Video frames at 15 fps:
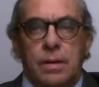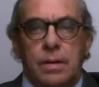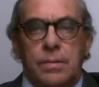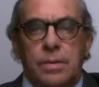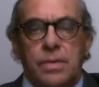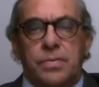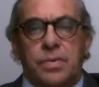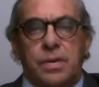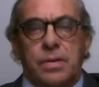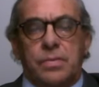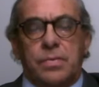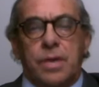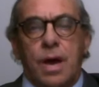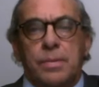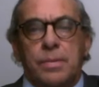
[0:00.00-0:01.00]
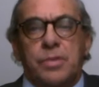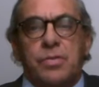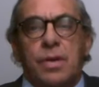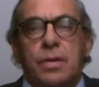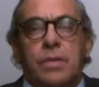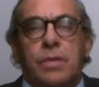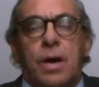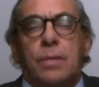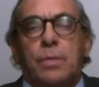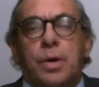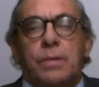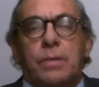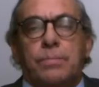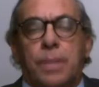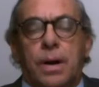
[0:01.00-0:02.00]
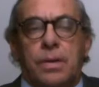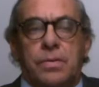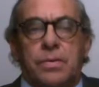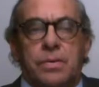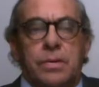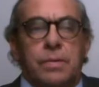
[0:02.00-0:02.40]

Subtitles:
This is Common Sense. I'm William Ferguson.